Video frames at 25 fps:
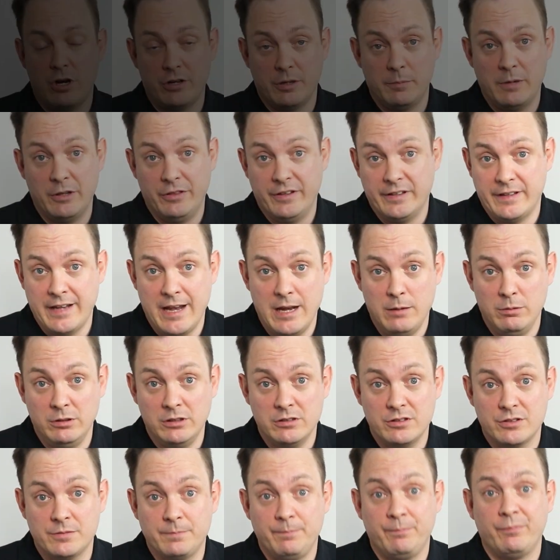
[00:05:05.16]
Talking about the
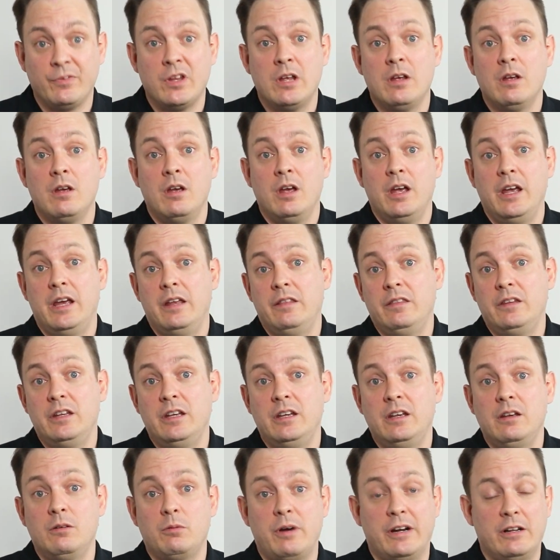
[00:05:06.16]
cables, in
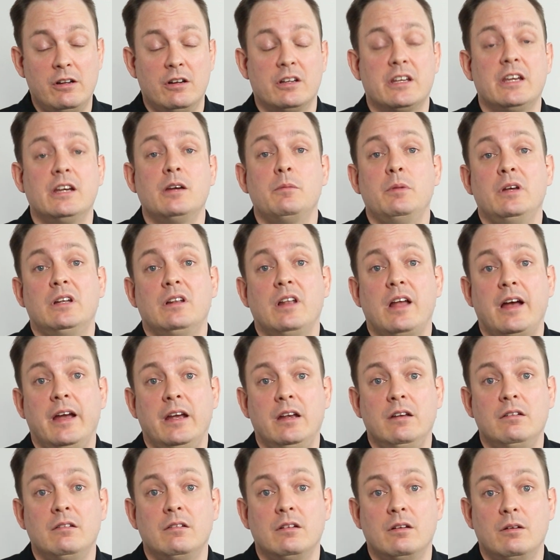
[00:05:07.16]
the regular gigabit
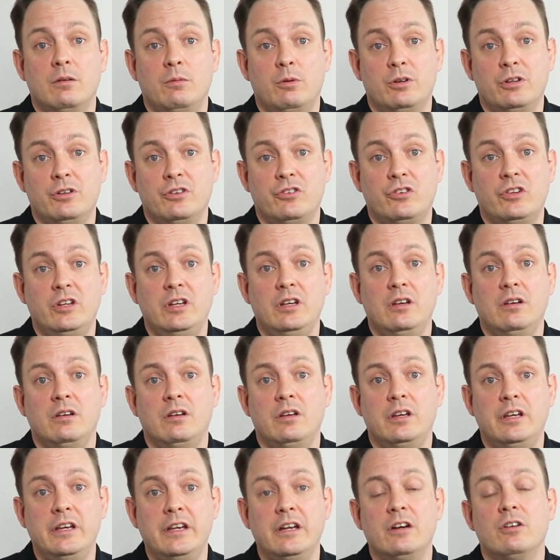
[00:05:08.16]
line, what you
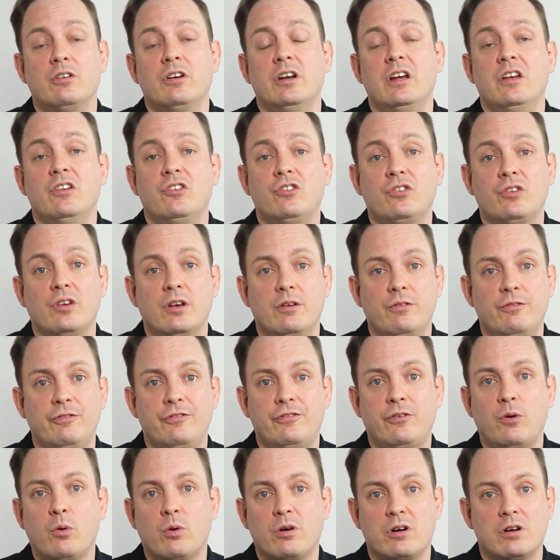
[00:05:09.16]
see here a is
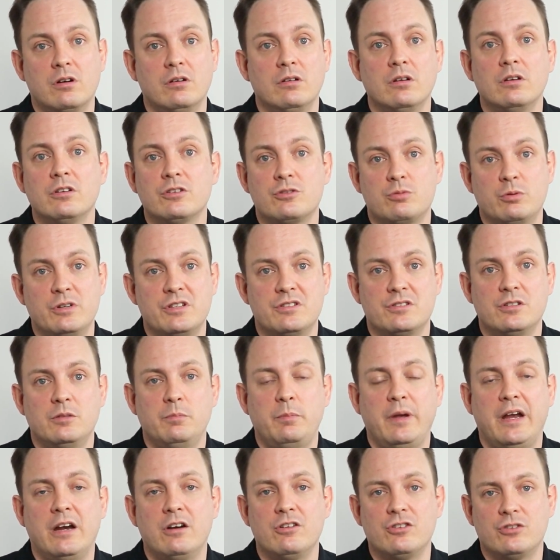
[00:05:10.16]
four
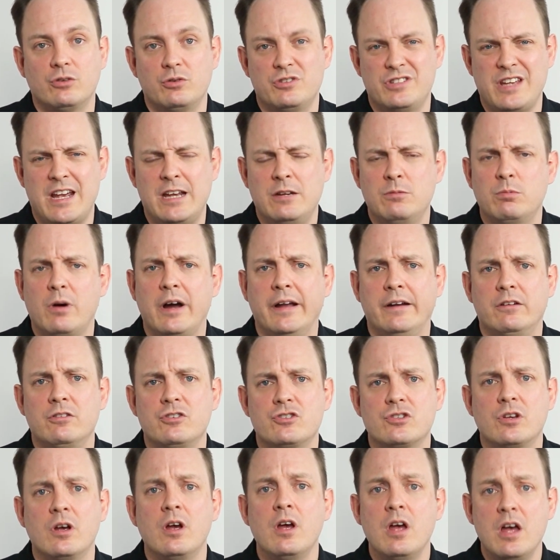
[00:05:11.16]
twisted pair, so it's eight
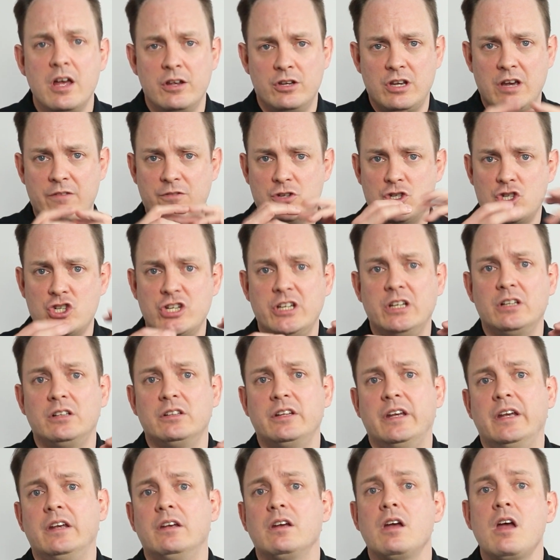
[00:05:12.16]
wires. You have a
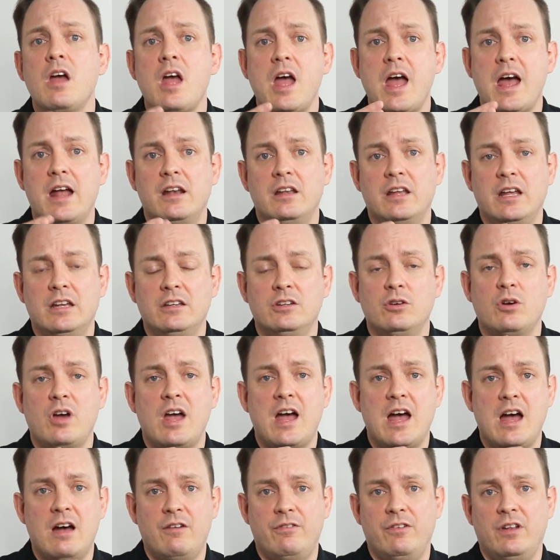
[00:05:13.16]
shielding and then you
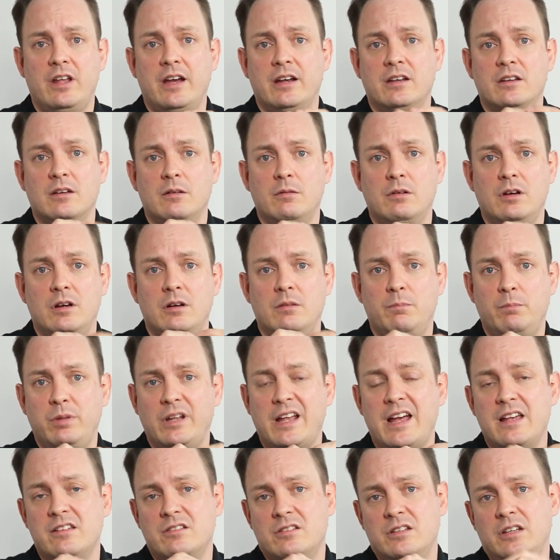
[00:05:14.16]
have like a, a
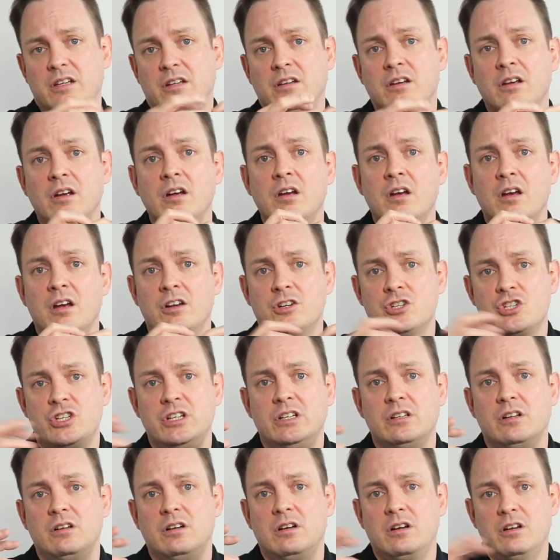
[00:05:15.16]
plastic
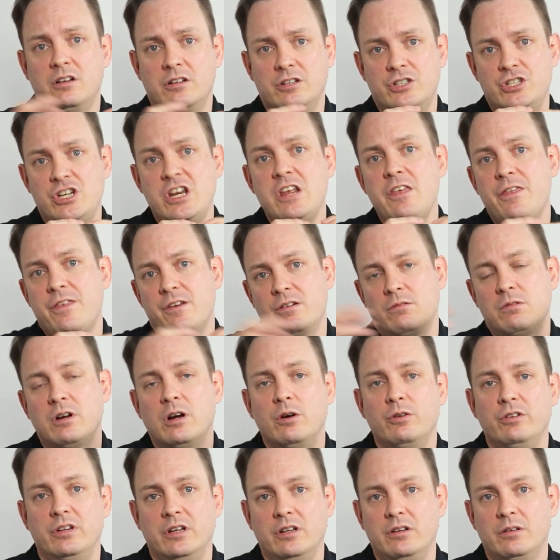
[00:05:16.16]
shield, uh, sheath
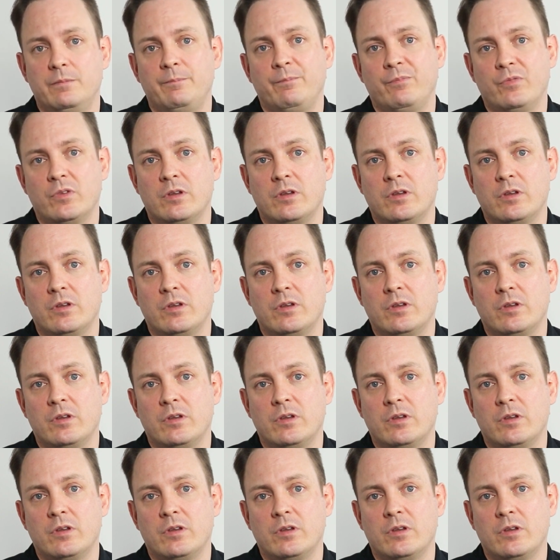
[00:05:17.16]
around it.